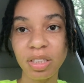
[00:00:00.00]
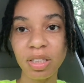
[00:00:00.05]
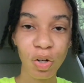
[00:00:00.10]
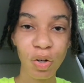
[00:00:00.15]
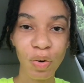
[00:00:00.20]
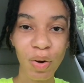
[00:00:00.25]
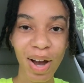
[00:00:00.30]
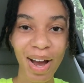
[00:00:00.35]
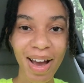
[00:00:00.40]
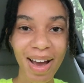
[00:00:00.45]
So
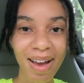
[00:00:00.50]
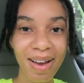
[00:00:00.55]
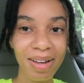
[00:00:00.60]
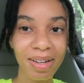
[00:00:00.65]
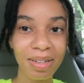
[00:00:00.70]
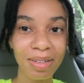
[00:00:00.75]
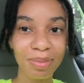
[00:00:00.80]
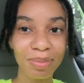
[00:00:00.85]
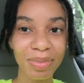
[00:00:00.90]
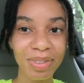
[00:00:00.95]
I
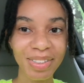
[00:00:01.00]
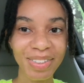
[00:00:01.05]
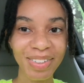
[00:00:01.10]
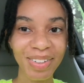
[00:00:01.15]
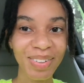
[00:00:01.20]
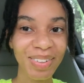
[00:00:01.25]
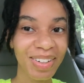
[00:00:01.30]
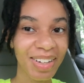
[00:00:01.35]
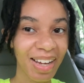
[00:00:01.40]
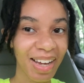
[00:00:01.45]
am
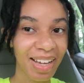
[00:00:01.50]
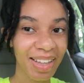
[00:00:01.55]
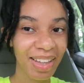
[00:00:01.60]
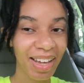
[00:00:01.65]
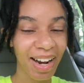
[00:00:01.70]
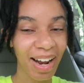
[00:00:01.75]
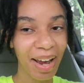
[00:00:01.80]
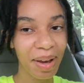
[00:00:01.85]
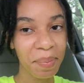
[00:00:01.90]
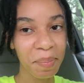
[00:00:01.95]
so glad
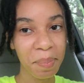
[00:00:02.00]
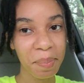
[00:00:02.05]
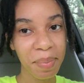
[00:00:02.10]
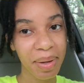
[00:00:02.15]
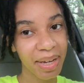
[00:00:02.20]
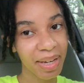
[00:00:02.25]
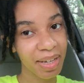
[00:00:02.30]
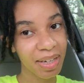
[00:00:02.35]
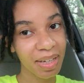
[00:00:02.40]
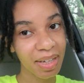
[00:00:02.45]
that I
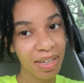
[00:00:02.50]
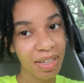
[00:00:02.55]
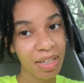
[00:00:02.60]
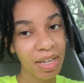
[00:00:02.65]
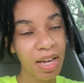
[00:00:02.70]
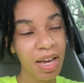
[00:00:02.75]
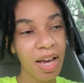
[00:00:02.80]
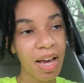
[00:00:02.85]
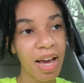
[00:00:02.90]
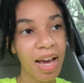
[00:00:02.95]
made it,
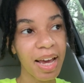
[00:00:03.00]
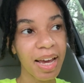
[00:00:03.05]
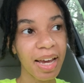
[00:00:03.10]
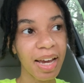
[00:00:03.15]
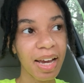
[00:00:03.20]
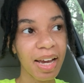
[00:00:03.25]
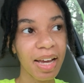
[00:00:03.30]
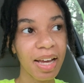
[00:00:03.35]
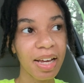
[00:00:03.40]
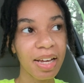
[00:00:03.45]

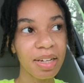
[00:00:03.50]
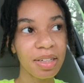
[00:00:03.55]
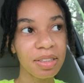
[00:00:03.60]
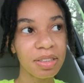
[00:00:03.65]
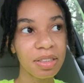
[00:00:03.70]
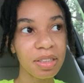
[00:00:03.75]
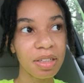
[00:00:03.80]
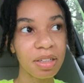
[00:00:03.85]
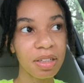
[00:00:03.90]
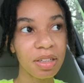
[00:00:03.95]
and
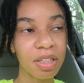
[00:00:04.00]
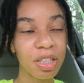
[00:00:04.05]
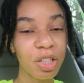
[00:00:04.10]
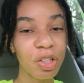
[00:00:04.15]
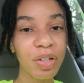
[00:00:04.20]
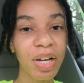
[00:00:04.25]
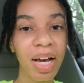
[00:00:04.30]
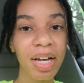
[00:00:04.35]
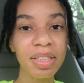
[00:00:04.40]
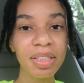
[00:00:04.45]

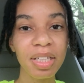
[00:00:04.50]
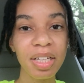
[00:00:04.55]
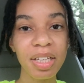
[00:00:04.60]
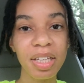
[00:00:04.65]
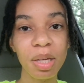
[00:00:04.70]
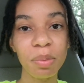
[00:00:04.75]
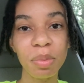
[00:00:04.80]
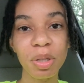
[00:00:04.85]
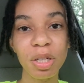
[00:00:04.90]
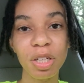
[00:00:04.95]
you guys can
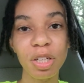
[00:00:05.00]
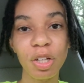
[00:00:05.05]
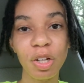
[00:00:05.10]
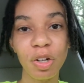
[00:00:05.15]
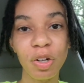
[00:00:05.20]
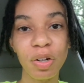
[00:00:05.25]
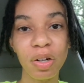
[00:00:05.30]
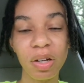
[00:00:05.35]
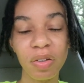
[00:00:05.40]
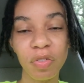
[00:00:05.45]
let me
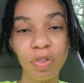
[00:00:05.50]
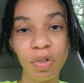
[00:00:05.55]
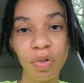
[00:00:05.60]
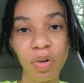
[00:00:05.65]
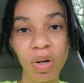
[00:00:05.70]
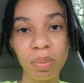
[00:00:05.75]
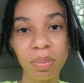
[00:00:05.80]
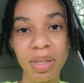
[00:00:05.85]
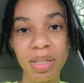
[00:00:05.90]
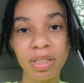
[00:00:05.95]
know if you
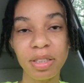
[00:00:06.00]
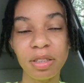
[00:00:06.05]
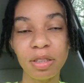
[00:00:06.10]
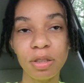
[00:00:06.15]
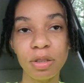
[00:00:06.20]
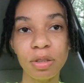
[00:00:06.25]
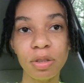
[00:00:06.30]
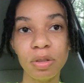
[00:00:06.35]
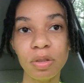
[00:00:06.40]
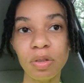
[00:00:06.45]
want me
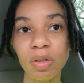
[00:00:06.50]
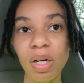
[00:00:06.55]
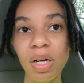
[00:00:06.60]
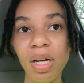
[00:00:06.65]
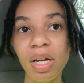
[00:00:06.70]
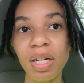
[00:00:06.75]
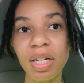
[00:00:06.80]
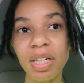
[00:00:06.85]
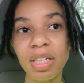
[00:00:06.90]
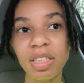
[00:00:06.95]
to
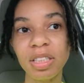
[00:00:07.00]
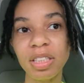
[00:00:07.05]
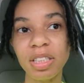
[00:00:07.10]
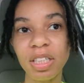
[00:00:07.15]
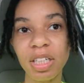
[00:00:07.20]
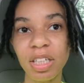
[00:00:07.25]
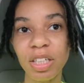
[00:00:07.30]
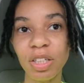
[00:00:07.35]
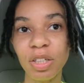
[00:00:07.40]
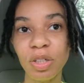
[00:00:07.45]

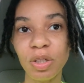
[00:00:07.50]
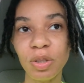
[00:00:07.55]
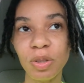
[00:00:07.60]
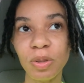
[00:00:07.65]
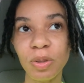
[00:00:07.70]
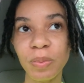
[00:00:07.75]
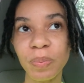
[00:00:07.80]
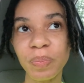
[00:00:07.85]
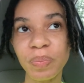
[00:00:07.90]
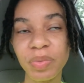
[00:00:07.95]

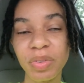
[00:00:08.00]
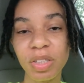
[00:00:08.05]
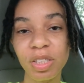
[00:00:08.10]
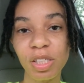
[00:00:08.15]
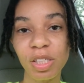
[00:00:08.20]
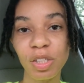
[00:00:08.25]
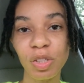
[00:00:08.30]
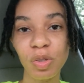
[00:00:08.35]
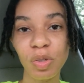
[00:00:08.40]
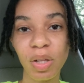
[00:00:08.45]
continue to
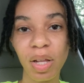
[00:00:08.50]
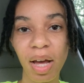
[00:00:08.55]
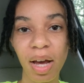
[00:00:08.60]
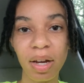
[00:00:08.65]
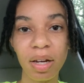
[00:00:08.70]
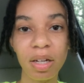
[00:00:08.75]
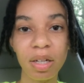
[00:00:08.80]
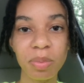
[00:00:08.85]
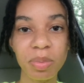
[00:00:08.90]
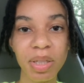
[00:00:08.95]
do
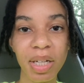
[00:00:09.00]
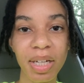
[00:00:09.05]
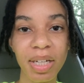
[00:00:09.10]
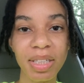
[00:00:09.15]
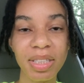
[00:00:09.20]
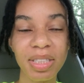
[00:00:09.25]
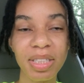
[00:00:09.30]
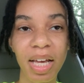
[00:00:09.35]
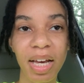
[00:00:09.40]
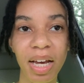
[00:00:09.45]
lock
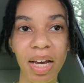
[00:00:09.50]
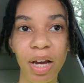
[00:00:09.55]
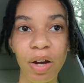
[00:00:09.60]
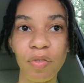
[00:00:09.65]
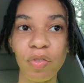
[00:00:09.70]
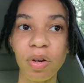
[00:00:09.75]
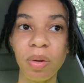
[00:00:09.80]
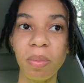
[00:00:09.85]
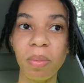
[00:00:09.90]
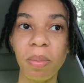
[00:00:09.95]
updates like
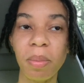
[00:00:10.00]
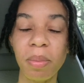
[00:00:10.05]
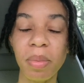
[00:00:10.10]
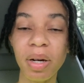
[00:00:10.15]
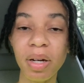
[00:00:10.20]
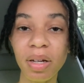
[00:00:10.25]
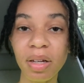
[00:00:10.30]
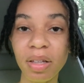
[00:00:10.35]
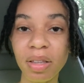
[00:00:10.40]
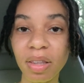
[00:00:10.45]
every
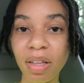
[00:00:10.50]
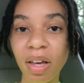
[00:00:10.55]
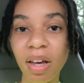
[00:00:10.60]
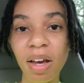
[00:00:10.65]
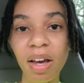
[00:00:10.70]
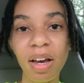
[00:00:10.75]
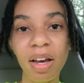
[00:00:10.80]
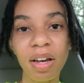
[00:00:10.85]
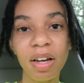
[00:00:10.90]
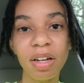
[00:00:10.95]
month,
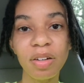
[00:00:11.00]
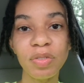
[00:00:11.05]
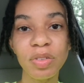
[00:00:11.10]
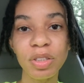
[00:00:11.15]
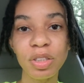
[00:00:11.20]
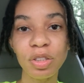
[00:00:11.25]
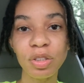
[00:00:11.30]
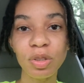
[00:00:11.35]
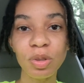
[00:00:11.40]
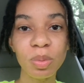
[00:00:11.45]
every
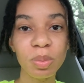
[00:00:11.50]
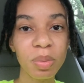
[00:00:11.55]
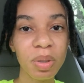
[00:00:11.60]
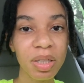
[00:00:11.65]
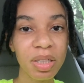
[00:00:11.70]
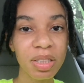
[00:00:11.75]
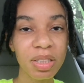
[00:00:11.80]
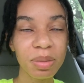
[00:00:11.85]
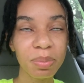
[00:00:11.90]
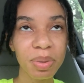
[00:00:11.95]
2
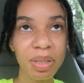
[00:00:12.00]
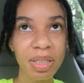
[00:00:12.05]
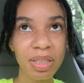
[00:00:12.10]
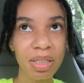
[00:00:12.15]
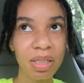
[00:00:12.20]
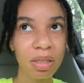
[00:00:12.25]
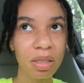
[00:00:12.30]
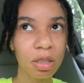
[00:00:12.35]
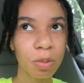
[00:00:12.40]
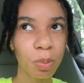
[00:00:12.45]
months, because
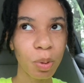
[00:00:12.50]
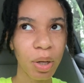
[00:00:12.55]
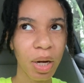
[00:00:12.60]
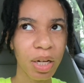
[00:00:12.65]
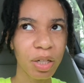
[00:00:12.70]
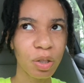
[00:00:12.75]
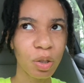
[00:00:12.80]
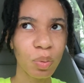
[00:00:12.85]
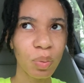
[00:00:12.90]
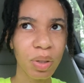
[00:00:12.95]
at this point
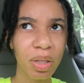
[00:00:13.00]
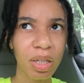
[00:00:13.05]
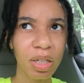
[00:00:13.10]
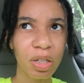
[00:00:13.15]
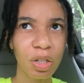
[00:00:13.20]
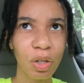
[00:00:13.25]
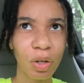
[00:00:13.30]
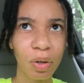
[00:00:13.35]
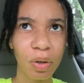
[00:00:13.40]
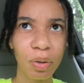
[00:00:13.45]
I don't really
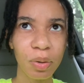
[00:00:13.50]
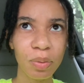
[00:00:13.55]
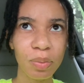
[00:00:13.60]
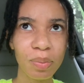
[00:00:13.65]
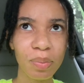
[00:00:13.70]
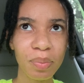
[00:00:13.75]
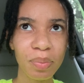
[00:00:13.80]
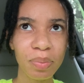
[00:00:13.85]
know.